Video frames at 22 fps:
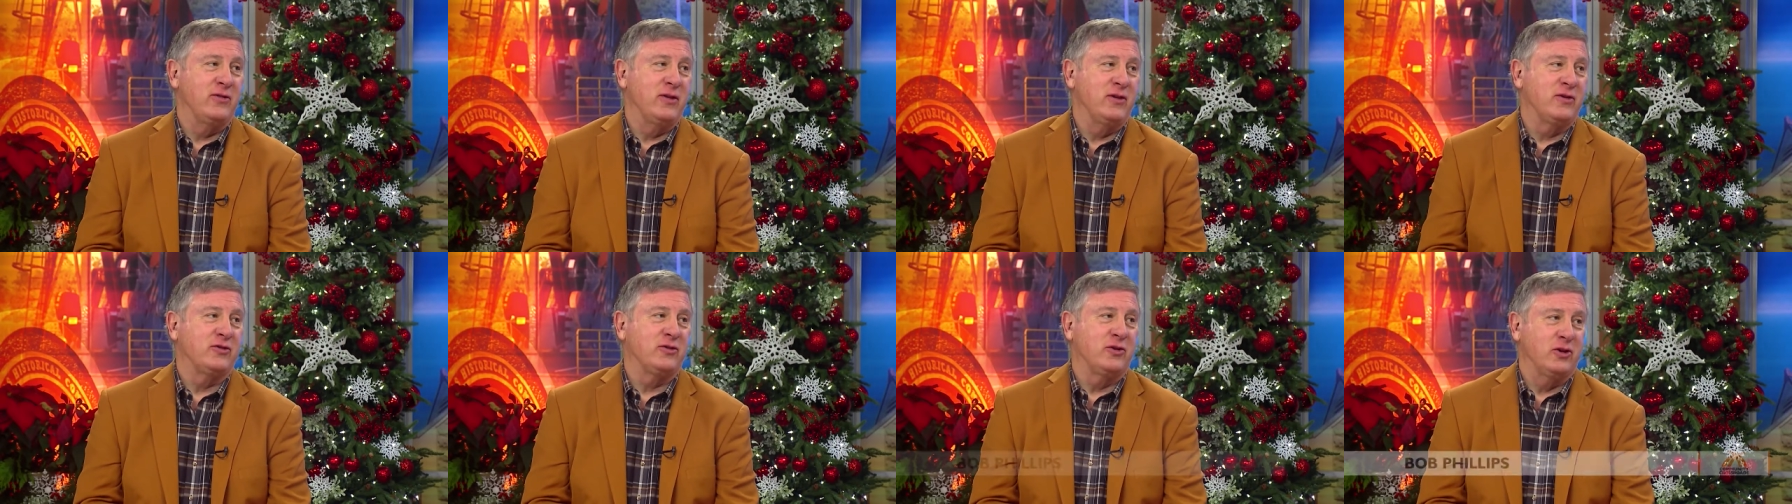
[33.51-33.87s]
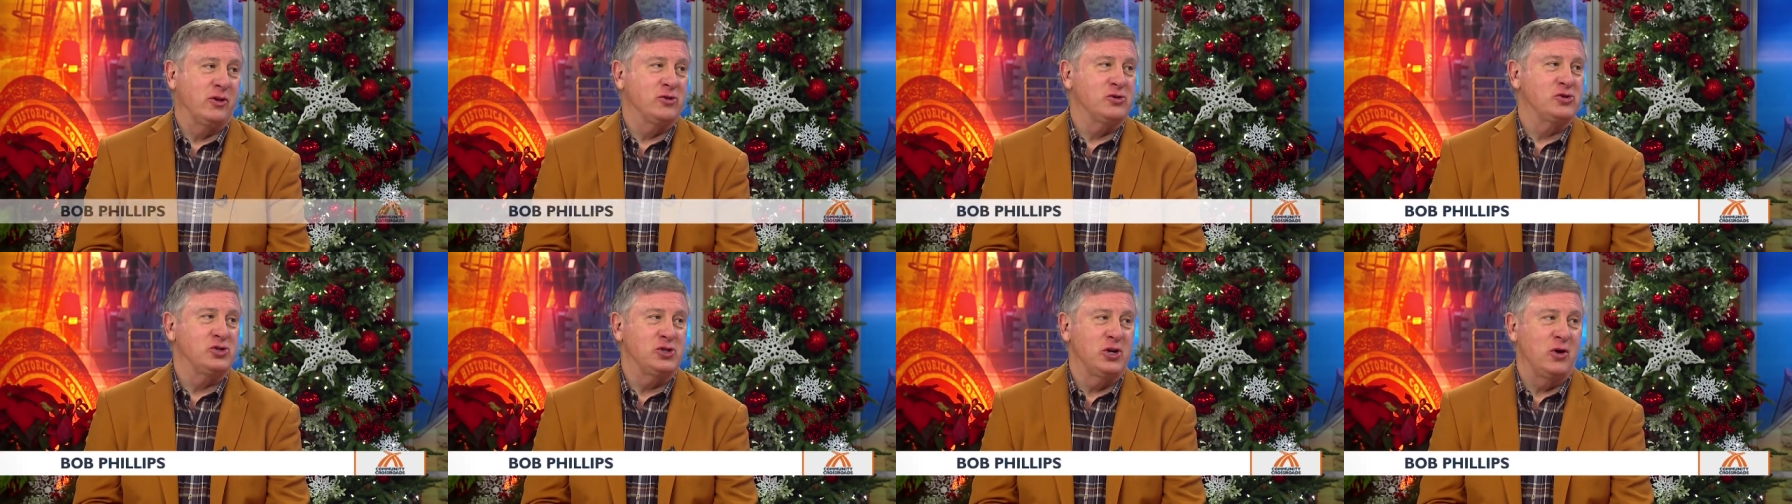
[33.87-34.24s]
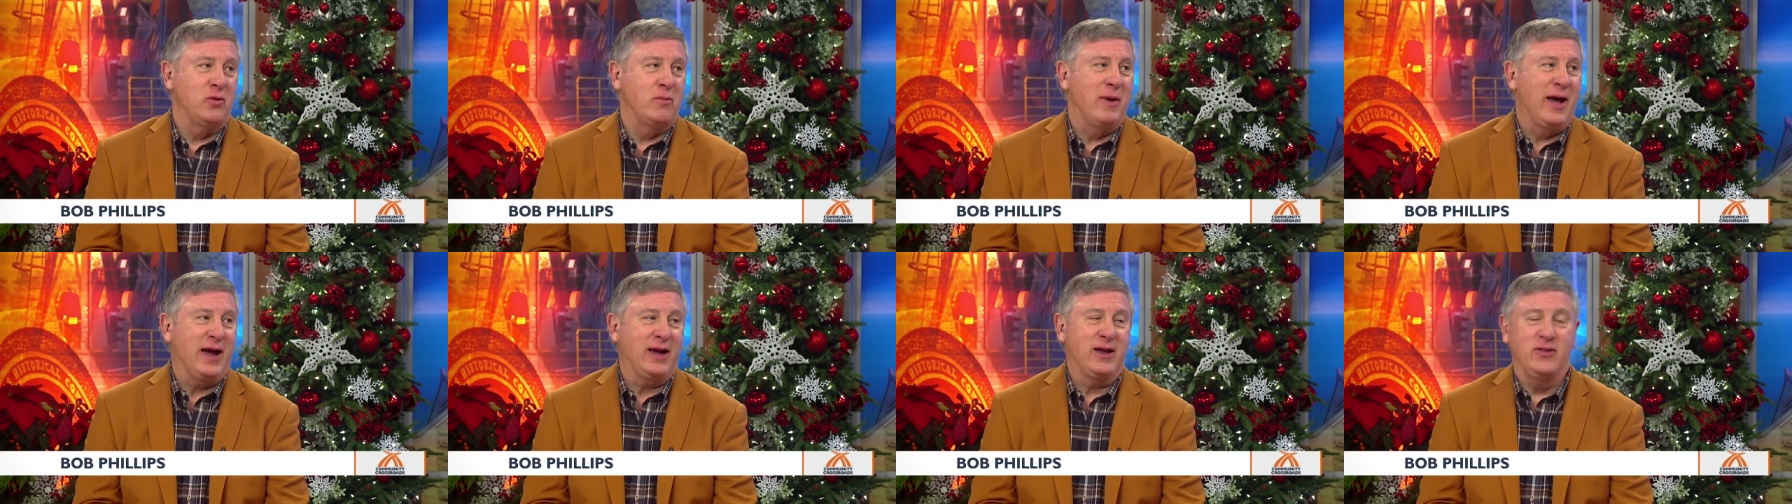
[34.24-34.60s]
this little show
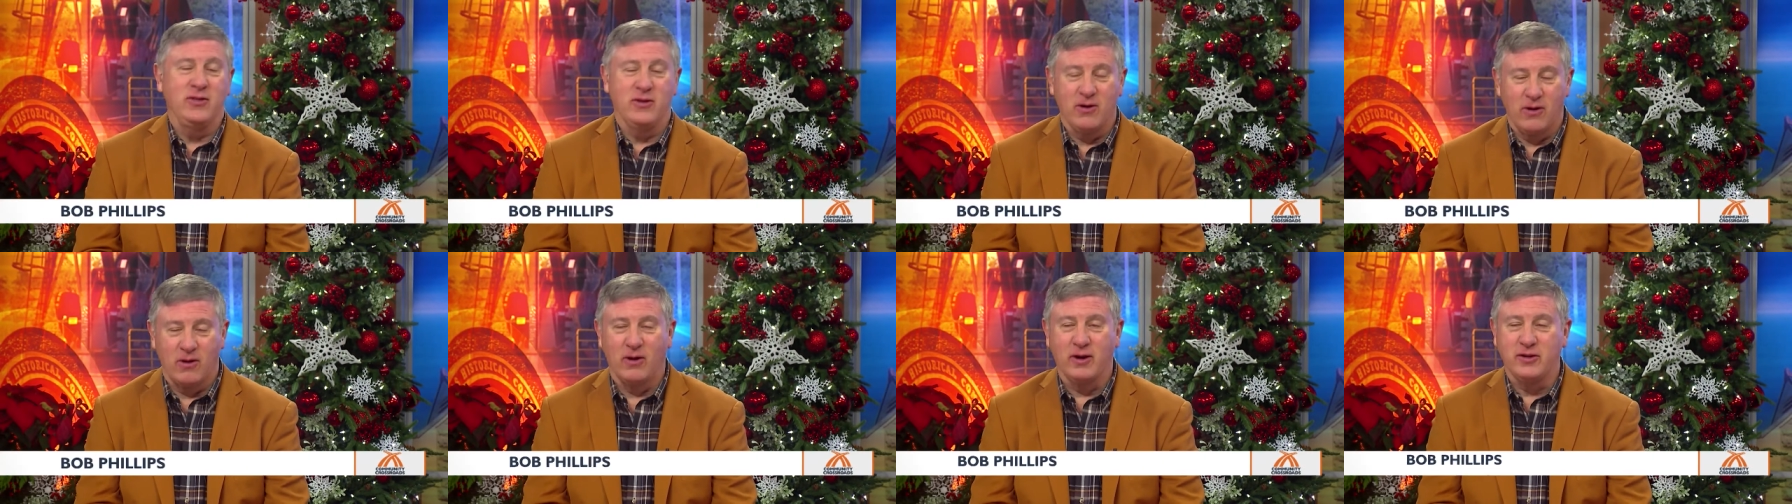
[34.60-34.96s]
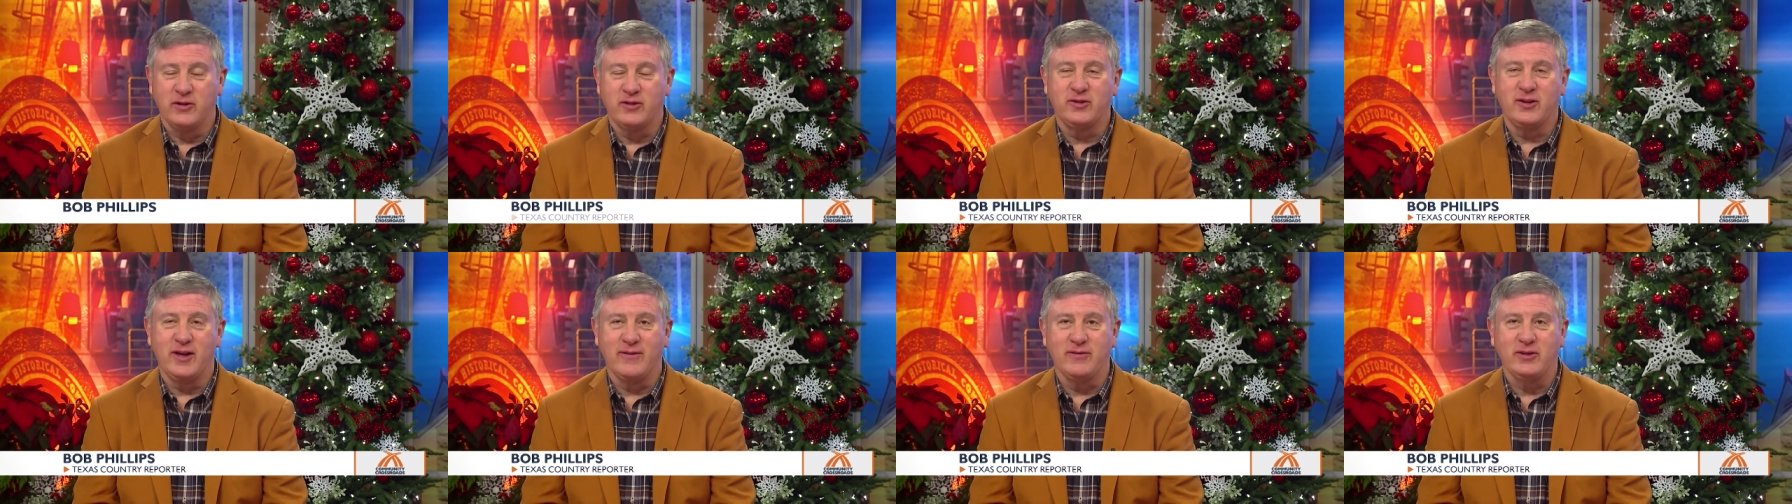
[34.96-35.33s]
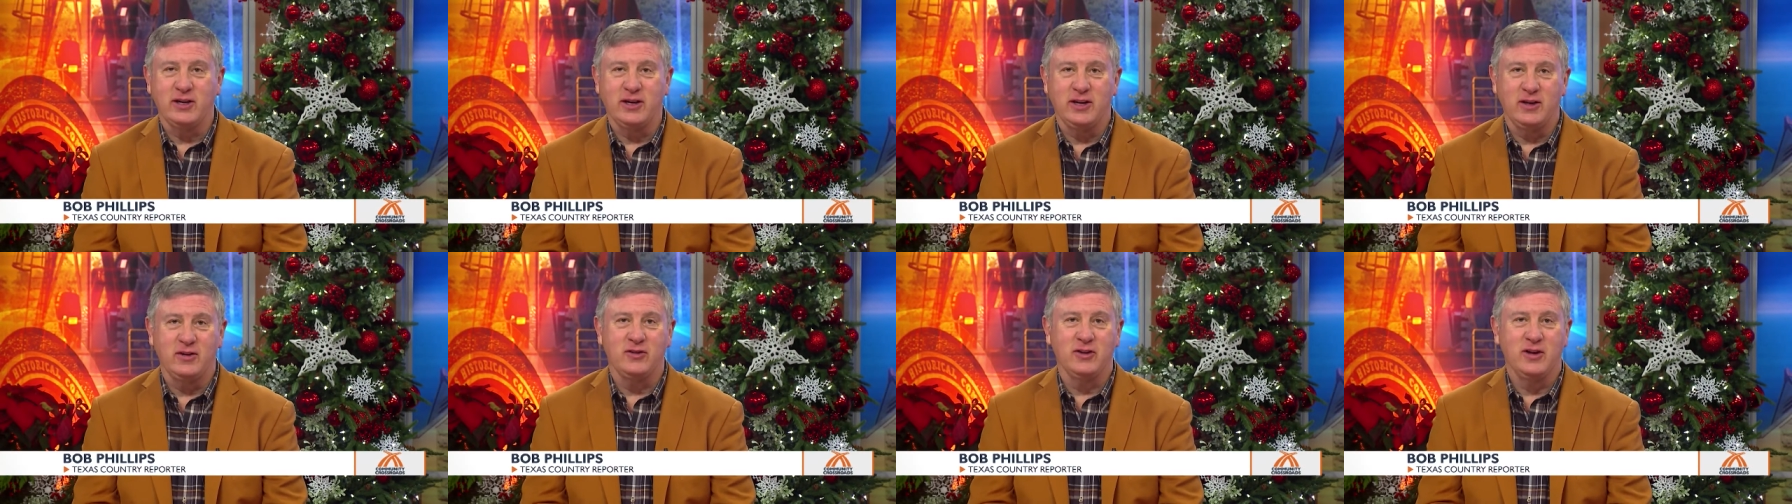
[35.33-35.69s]
back in the early
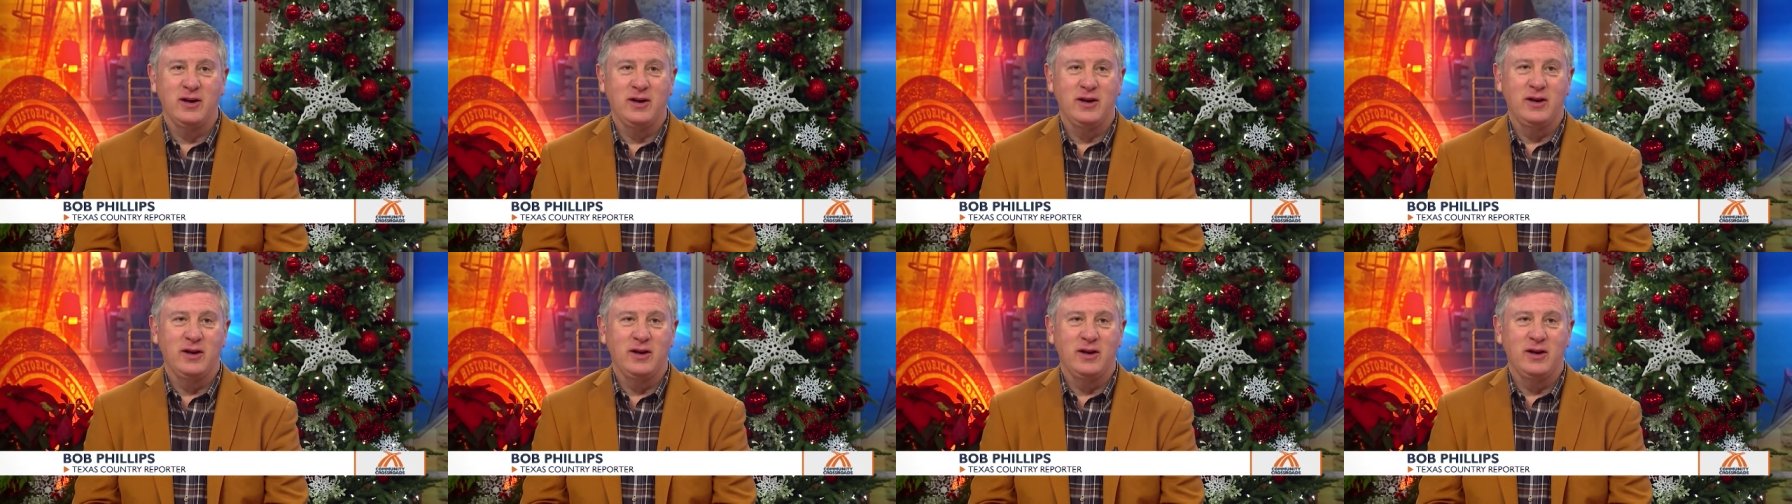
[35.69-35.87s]
70s,